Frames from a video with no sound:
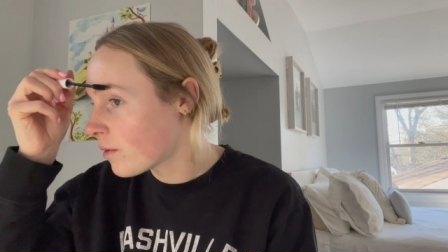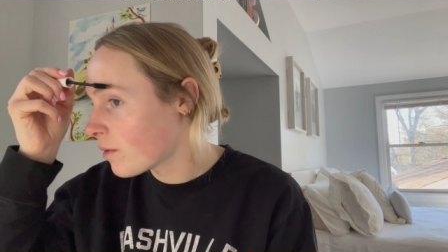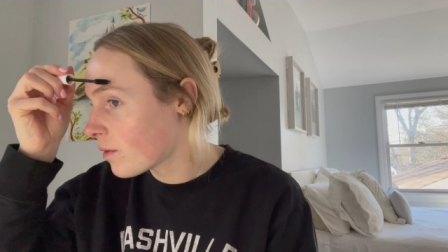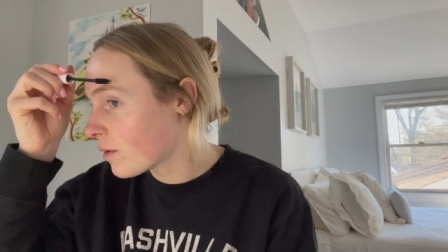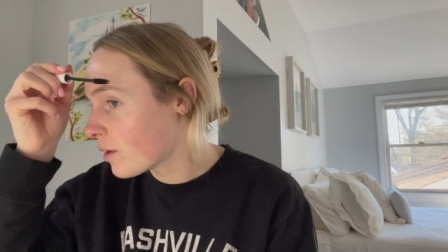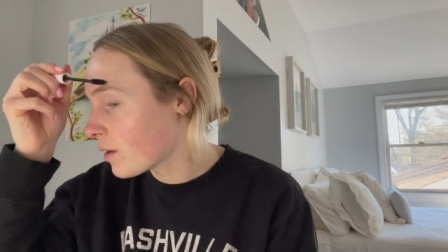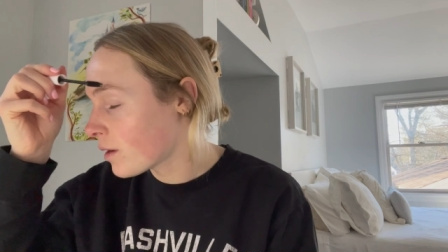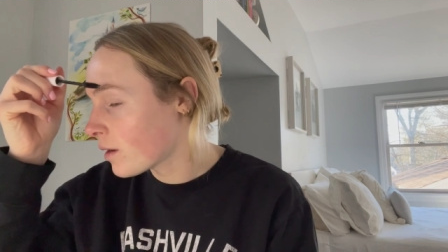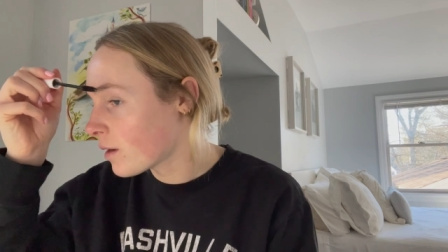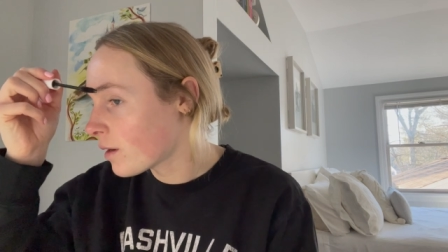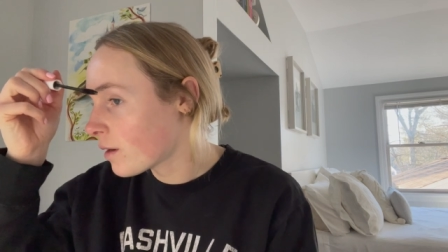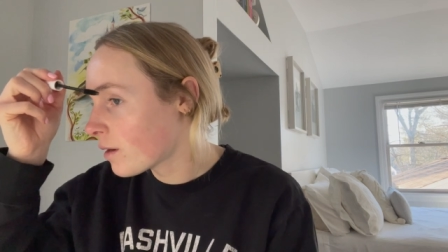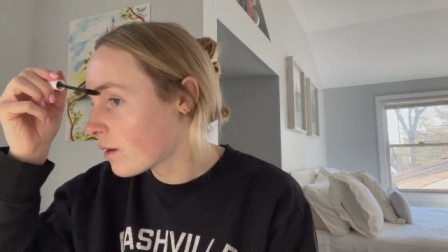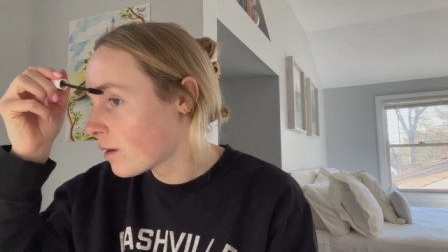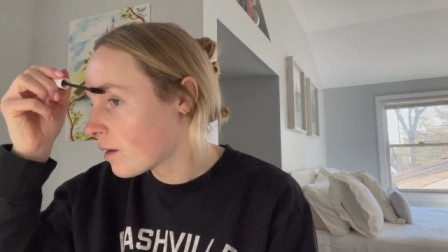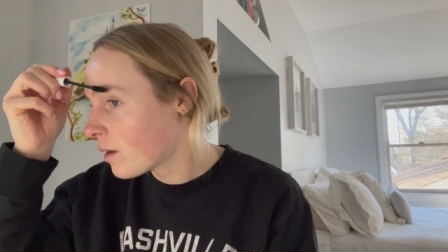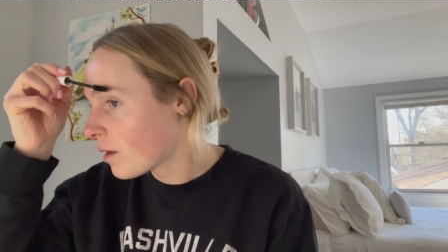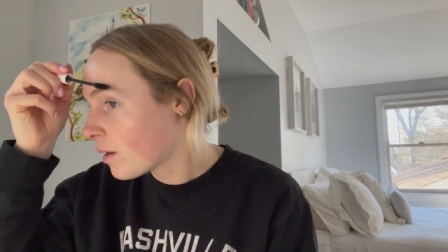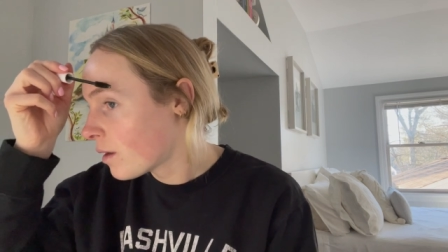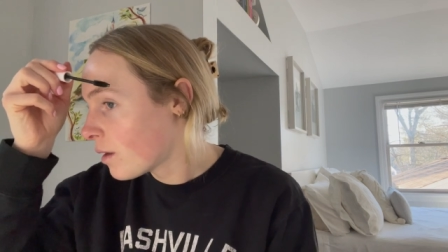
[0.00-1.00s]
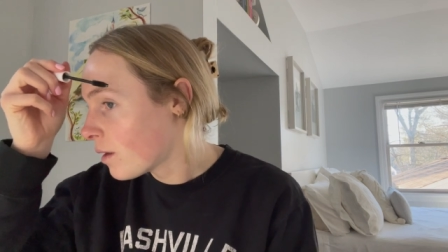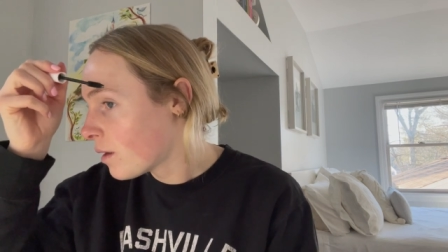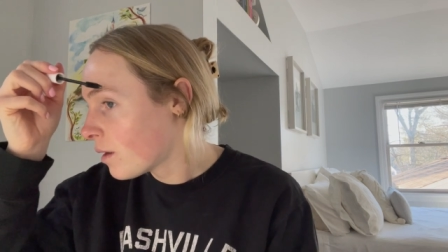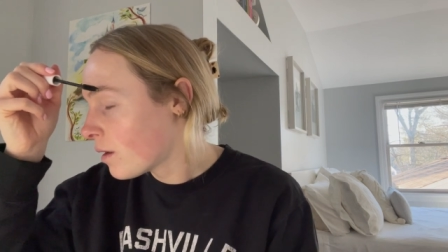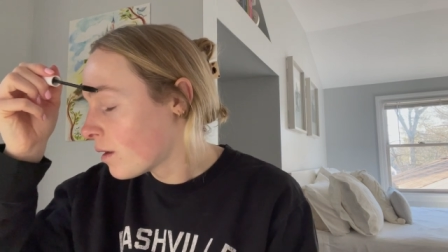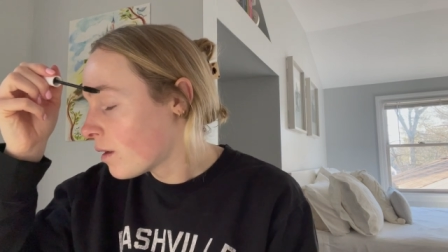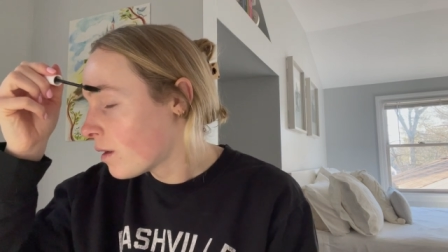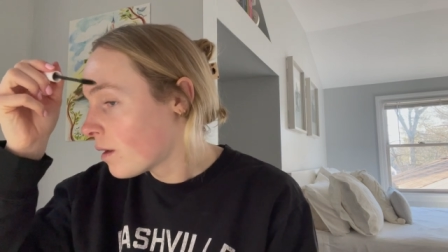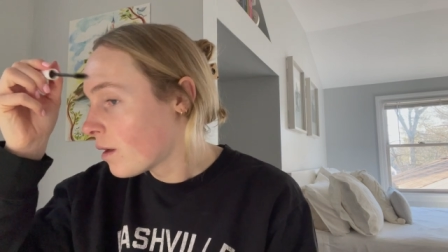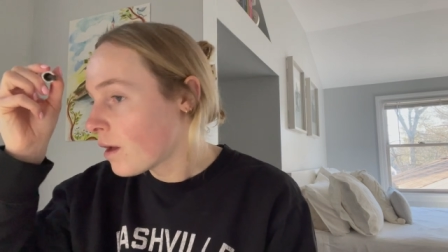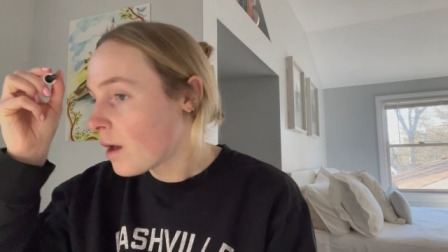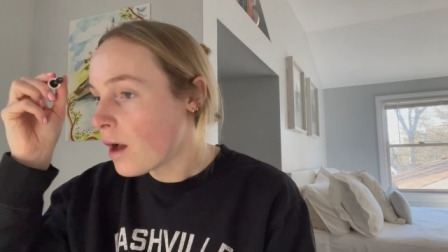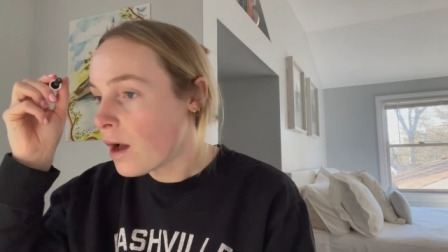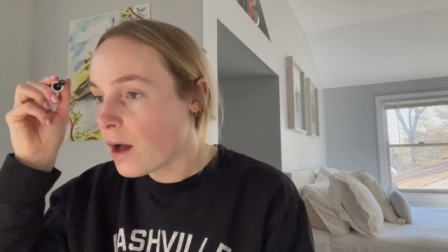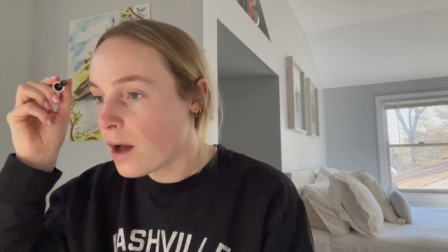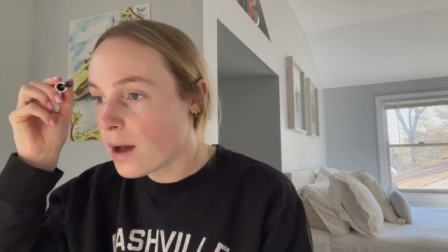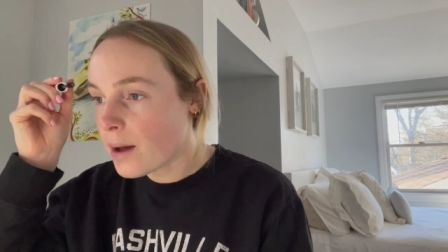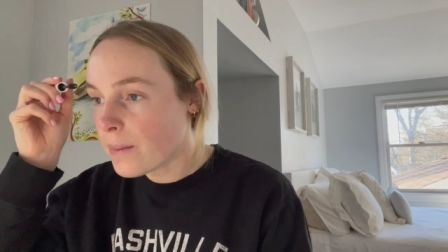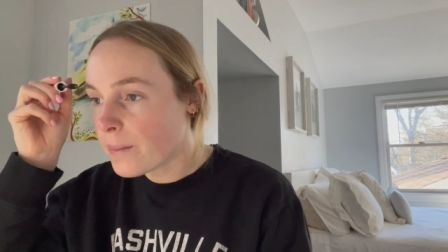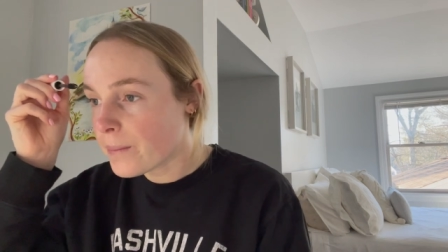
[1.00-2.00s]
or
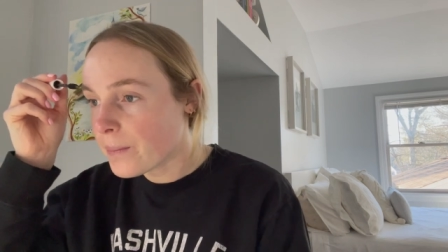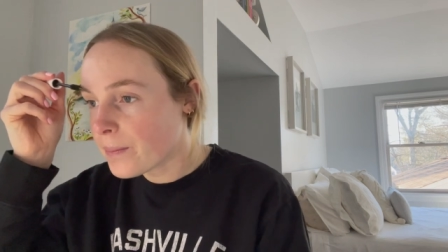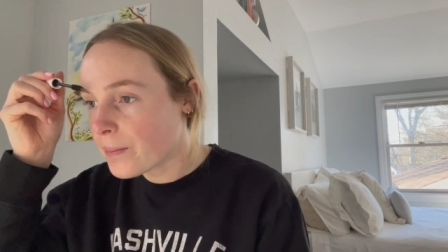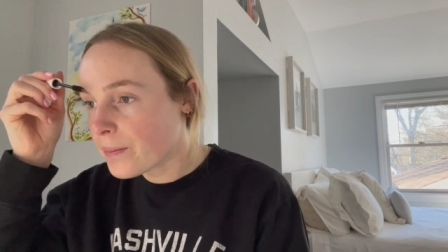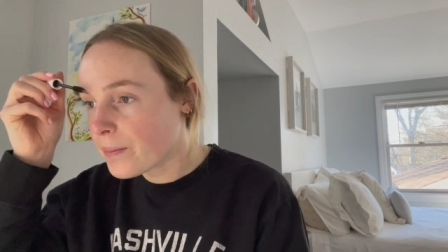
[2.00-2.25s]
um